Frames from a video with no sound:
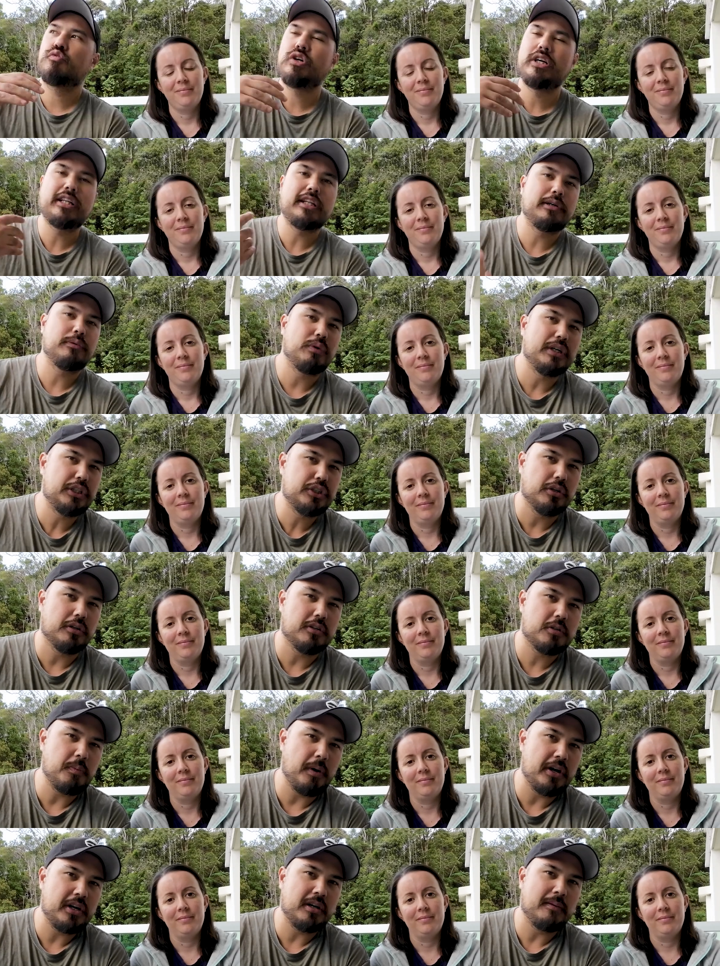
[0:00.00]
Speaker 1: really we should have
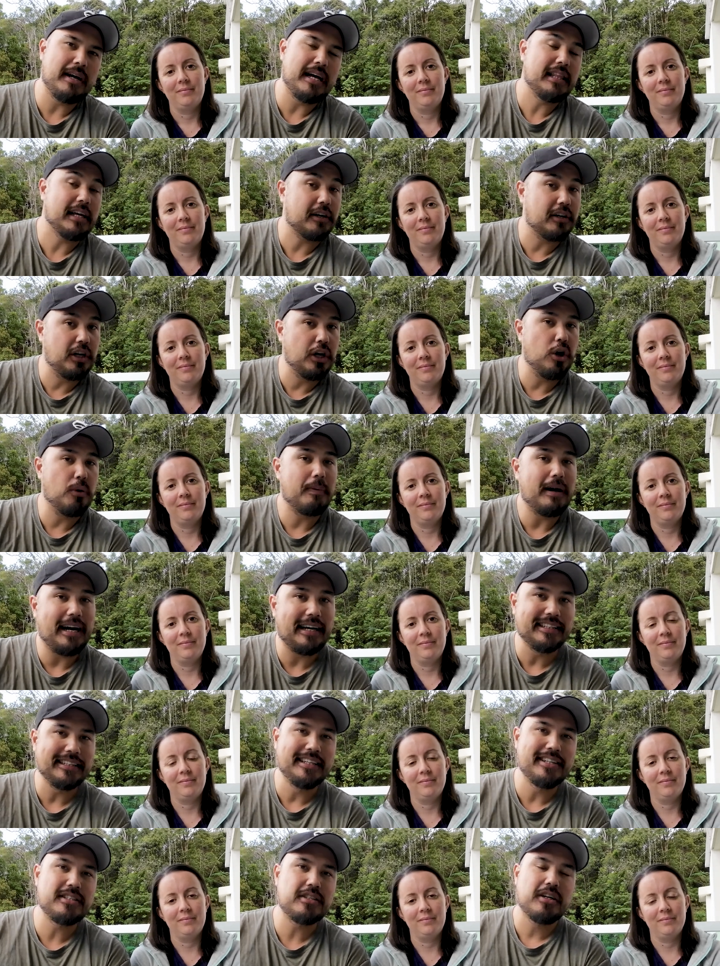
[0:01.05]
spoken about that could help
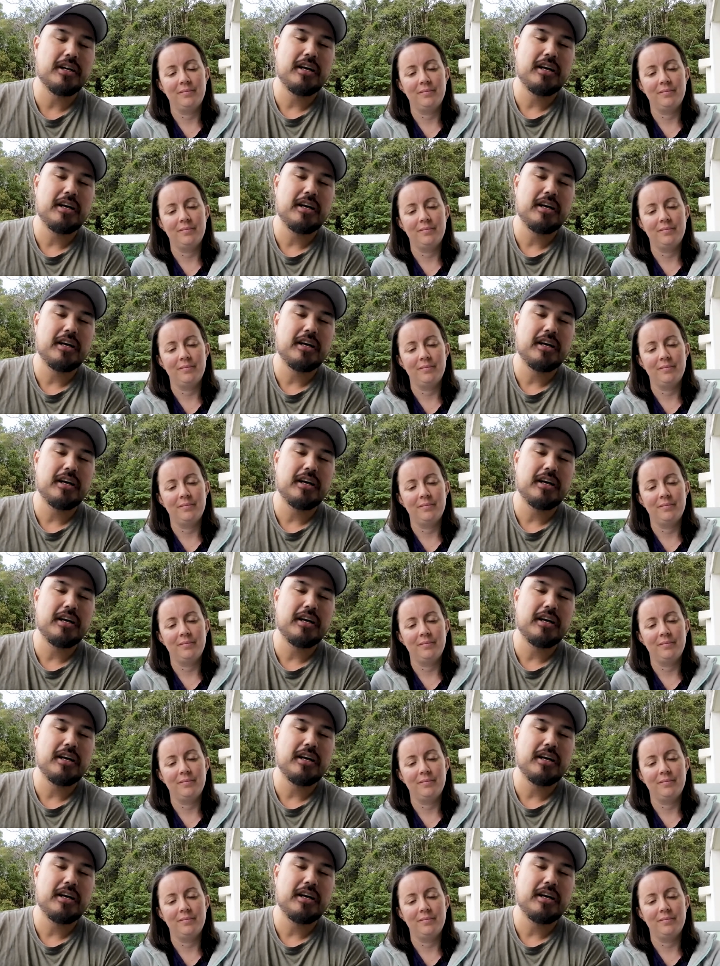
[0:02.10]
others